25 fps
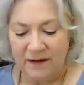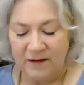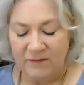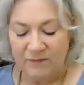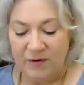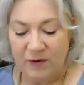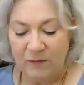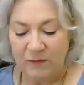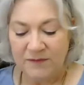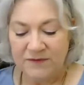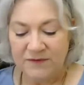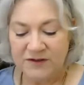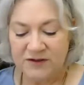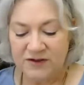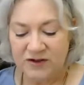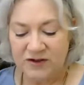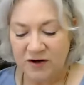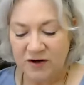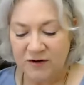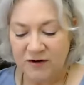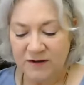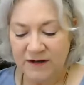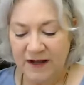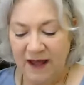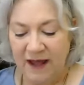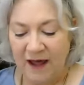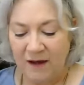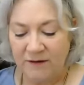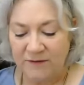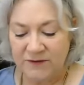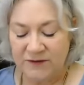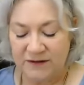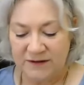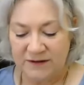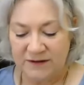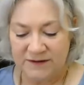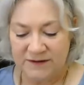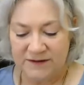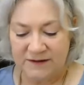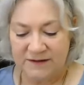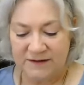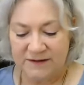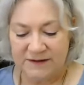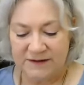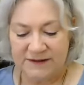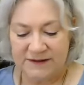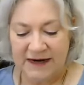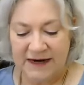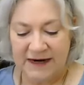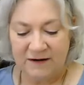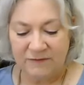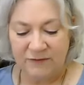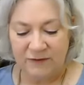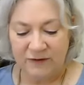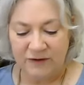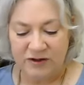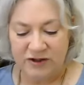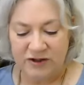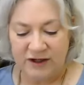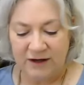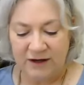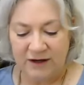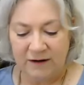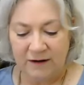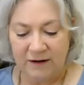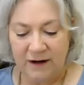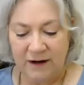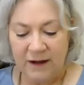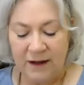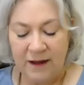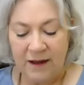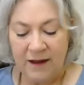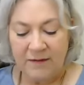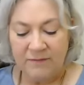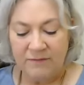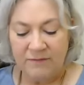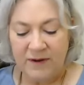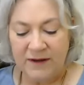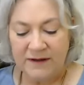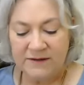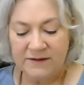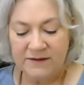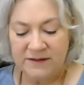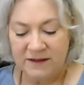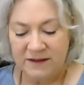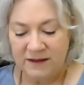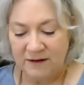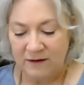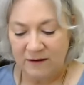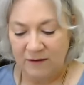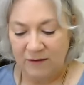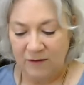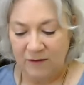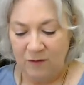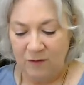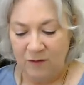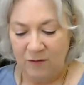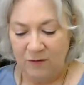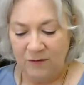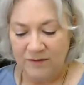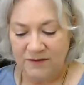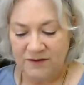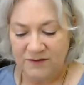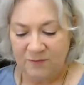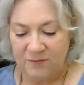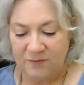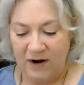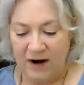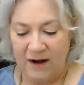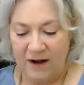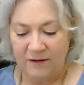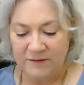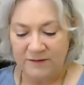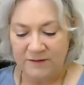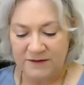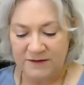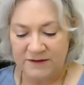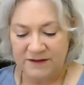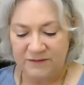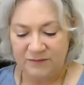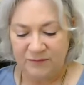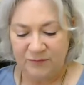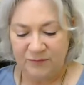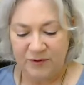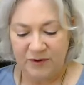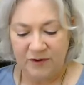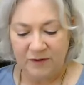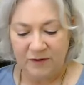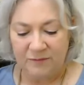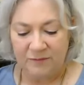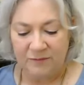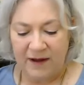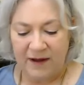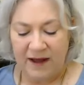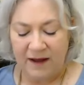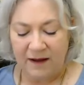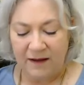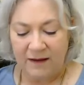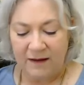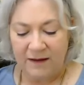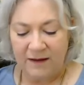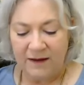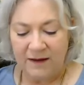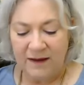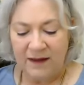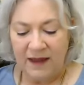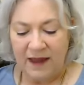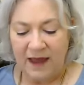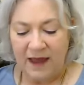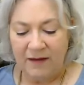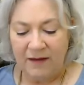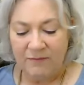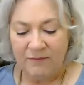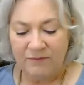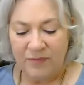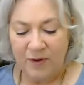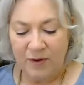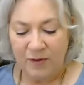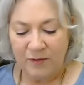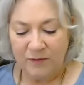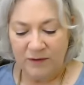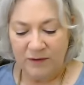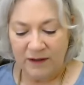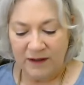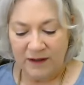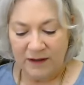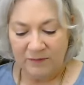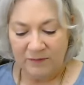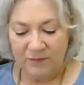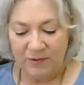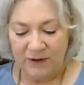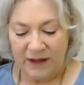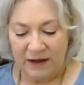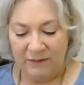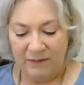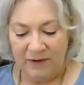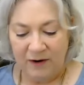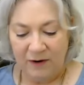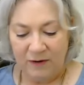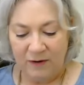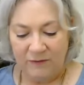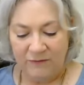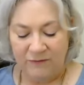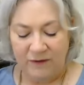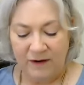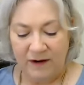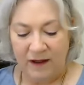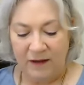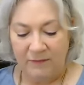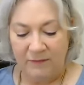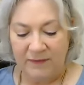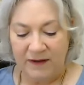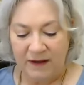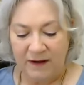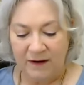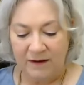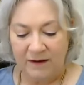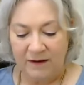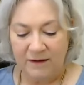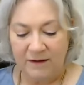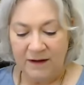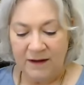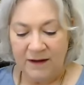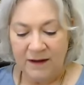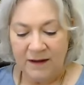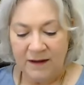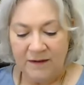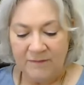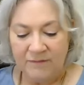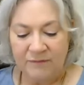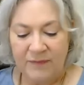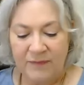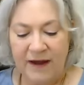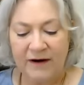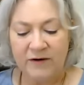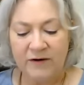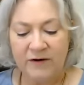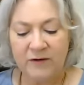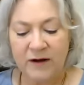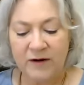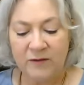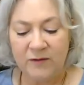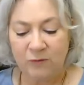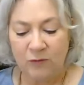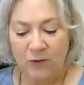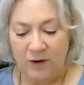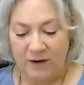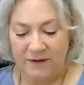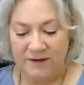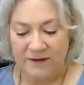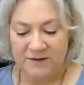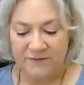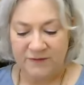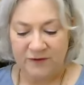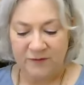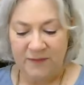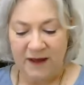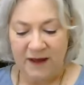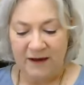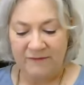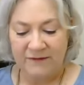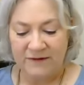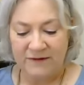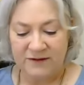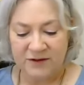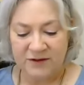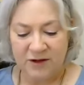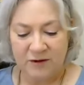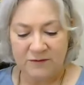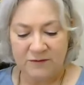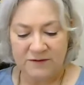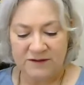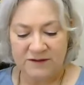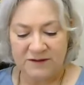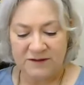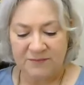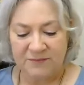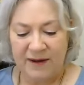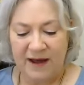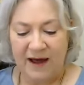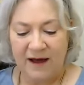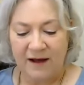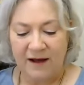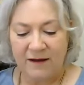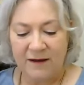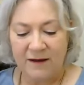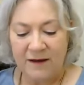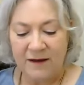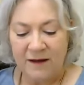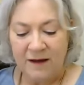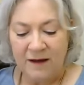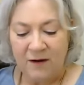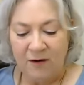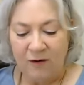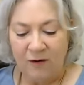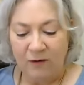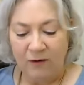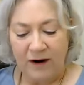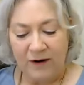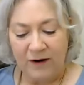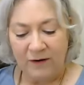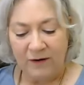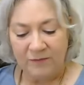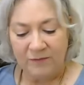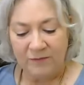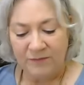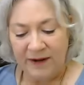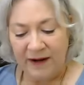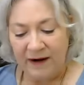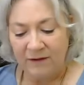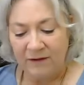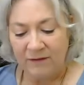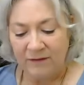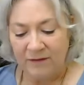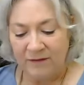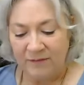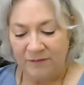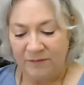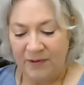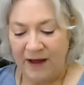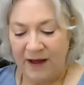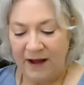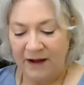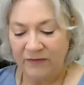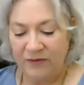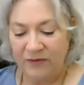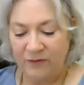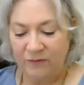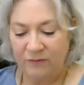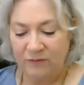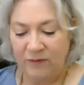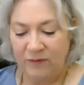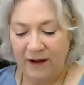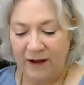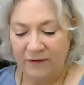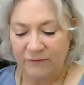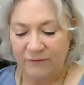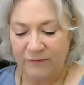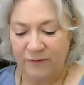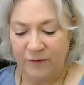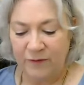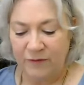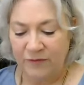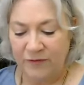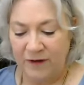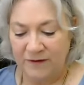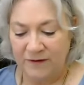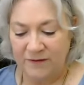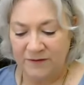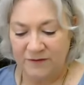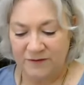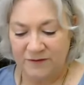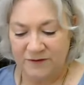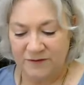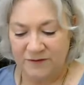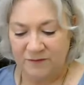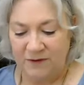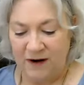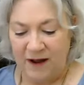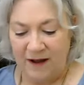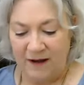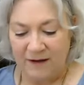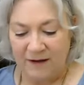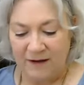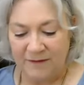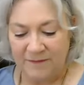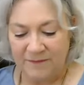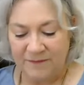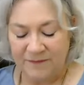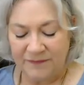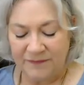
but with stern countenance and disdainful cheer, bending her horned brows, did put her back, and boldly blaming her for coming here, bade her at once from heaven's coast to pack, or at her peril bide the wrathful thunder's rack.